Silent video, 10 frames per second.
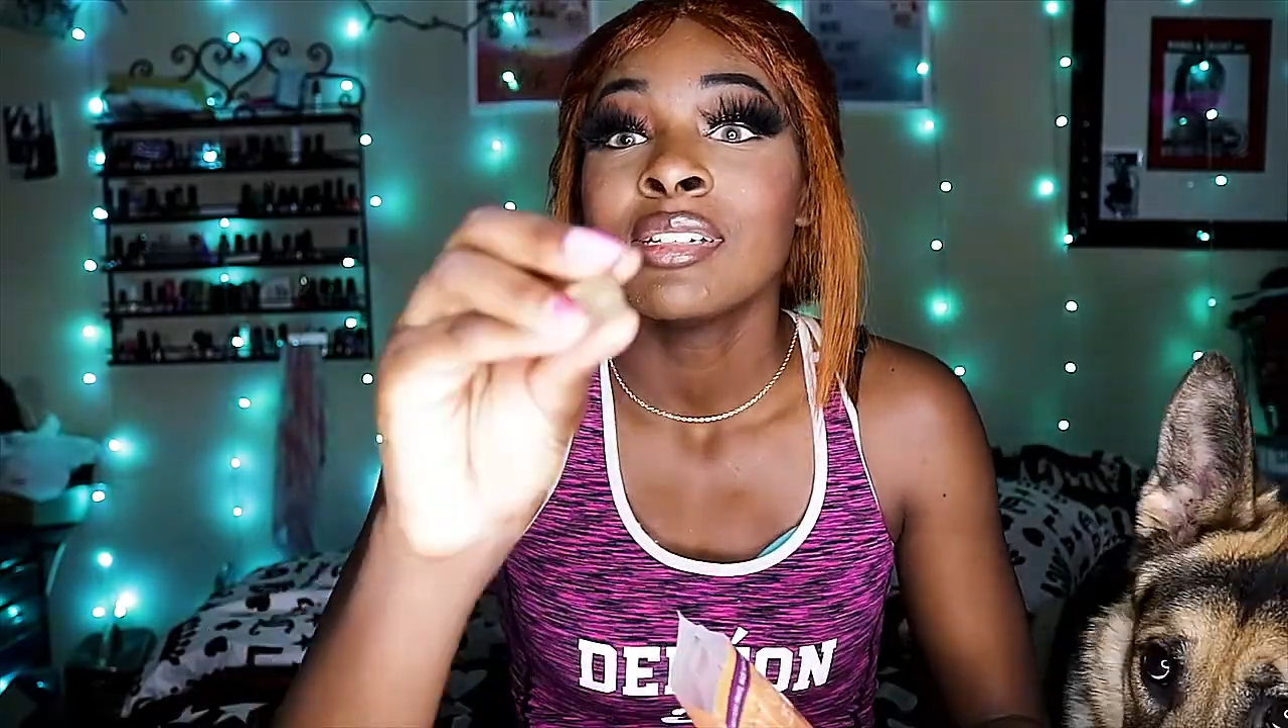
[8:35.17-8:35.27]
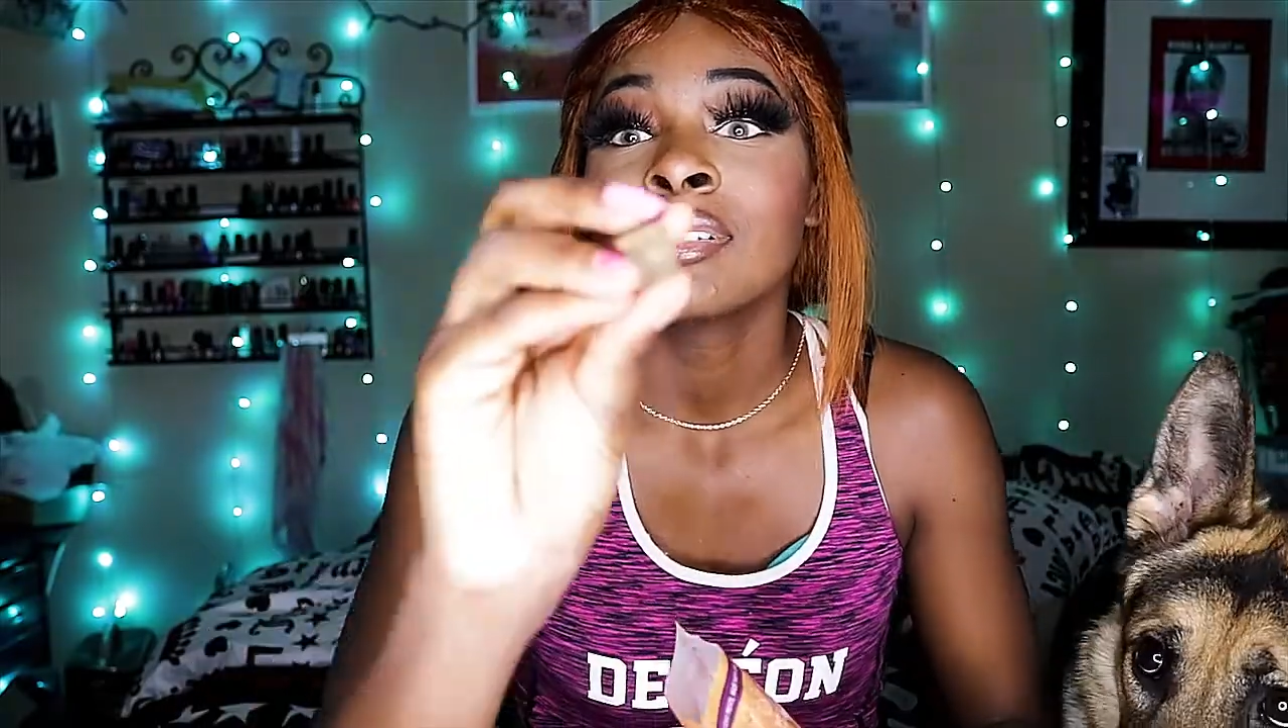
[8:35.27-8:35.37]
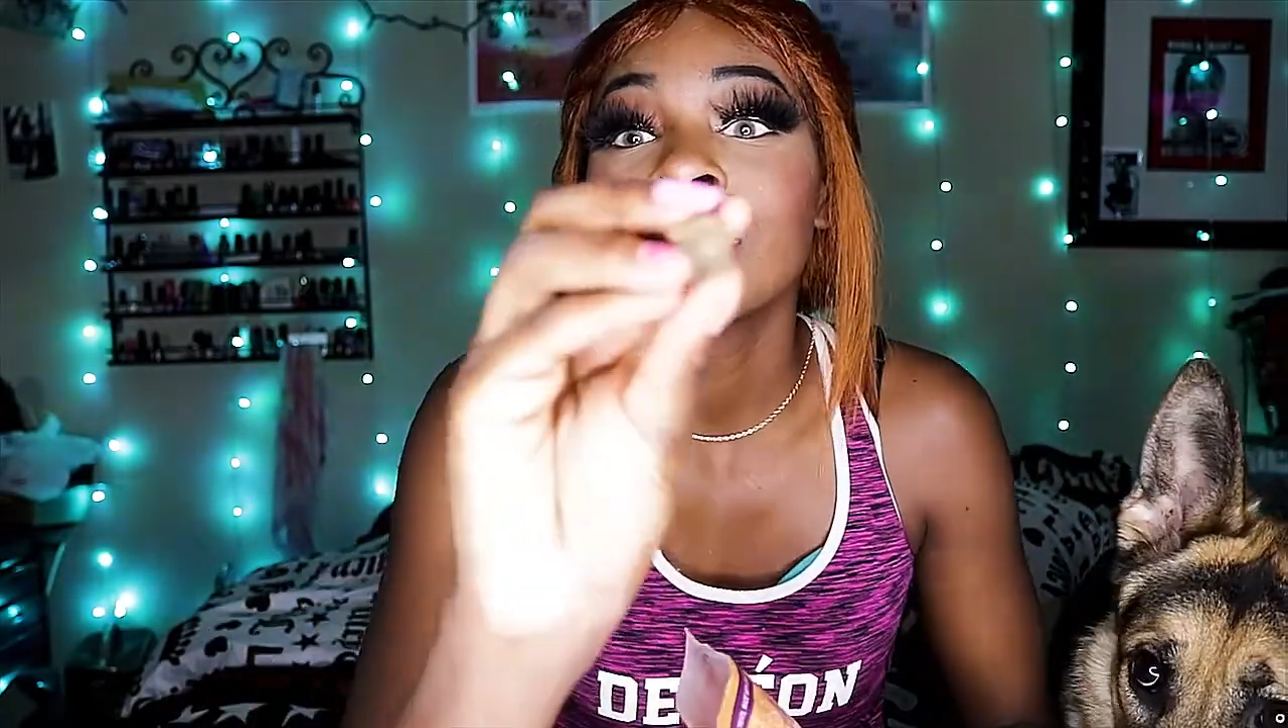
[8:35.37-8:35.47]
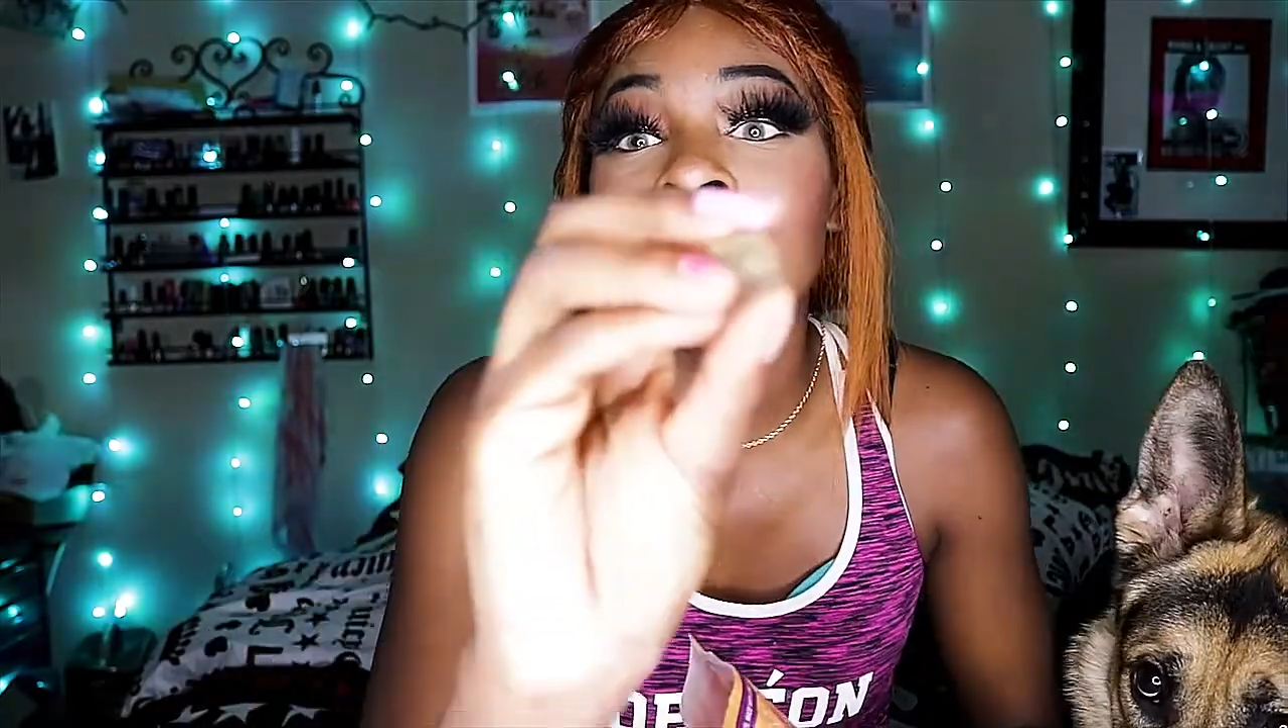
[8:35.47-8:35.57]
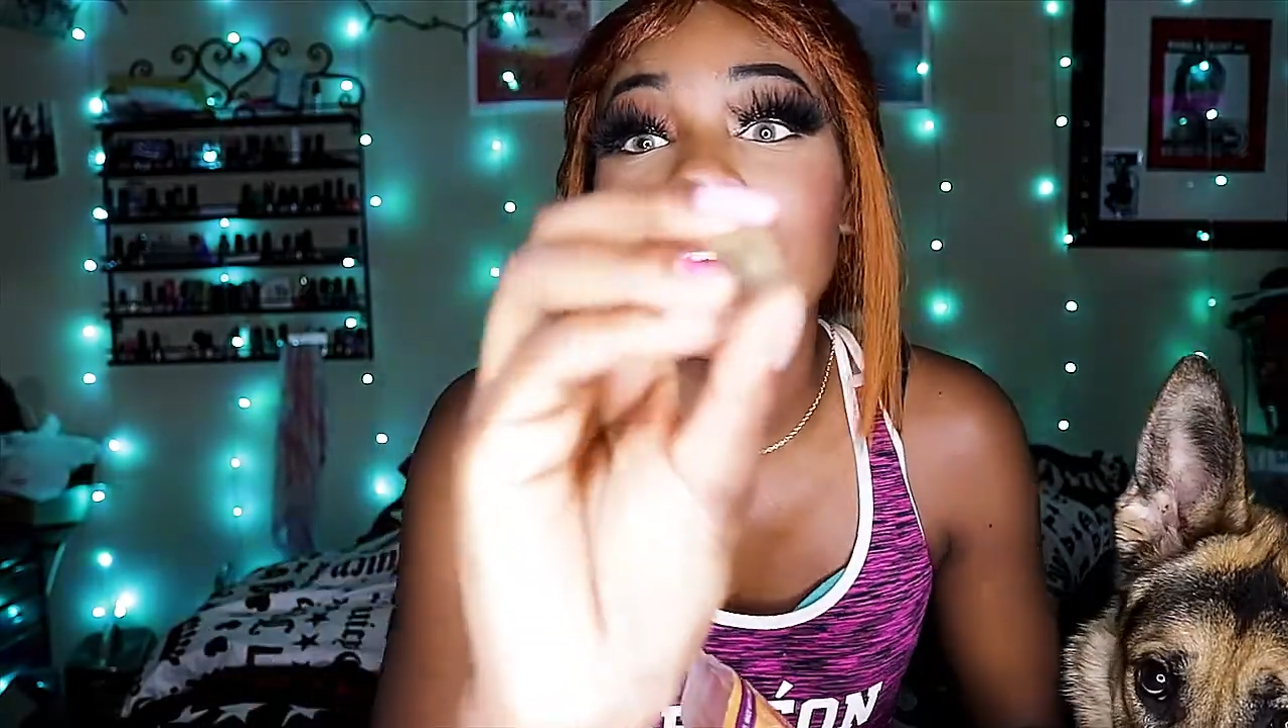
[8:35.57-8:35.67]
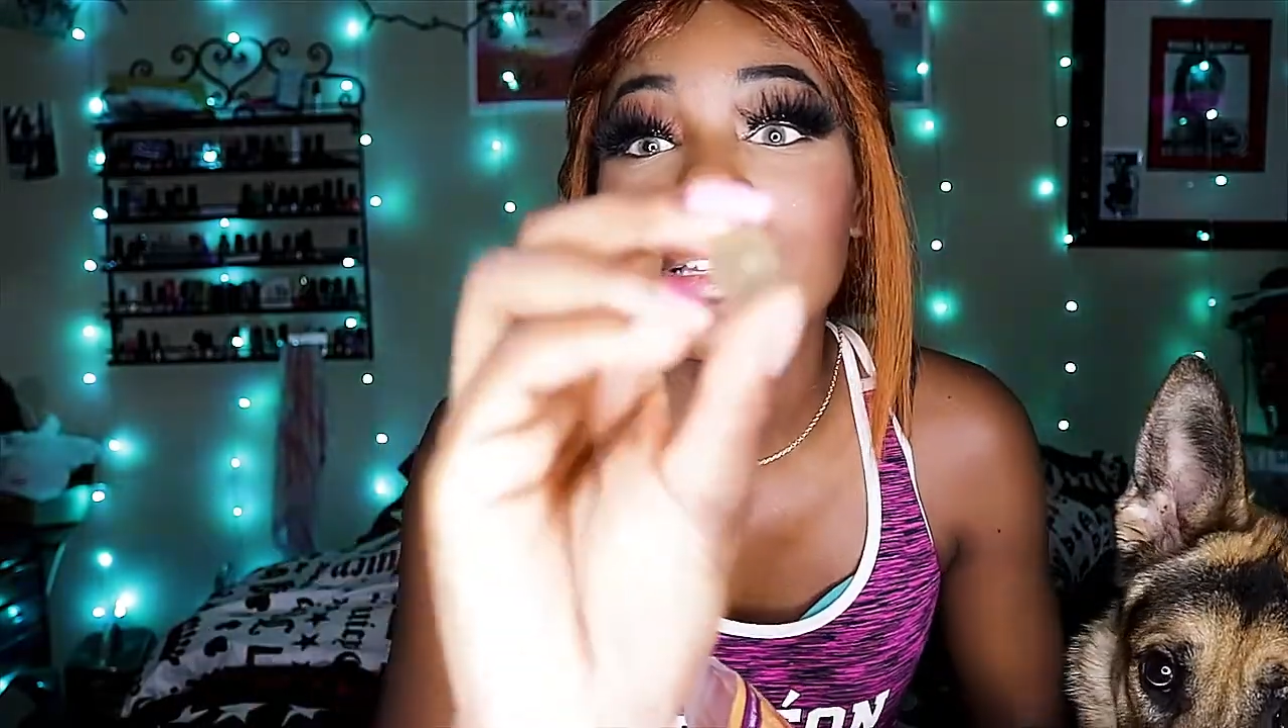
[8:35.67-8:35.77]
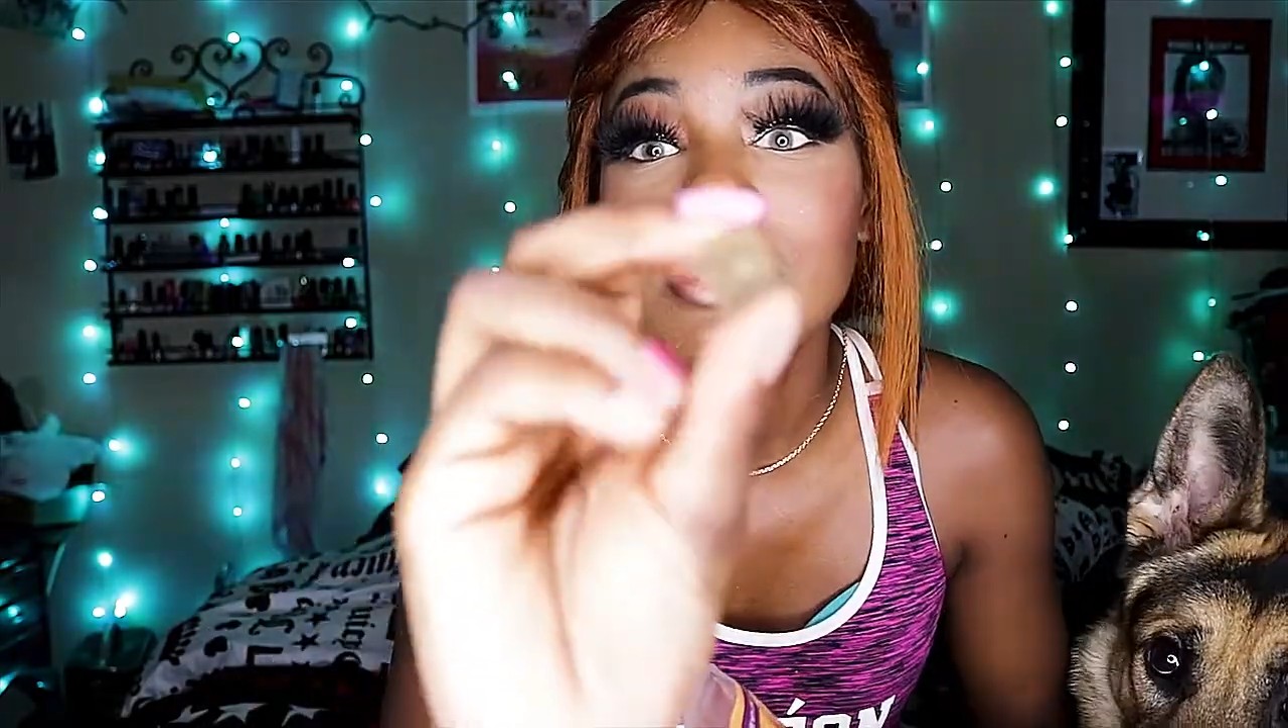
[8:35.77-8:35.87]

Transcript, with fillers: So that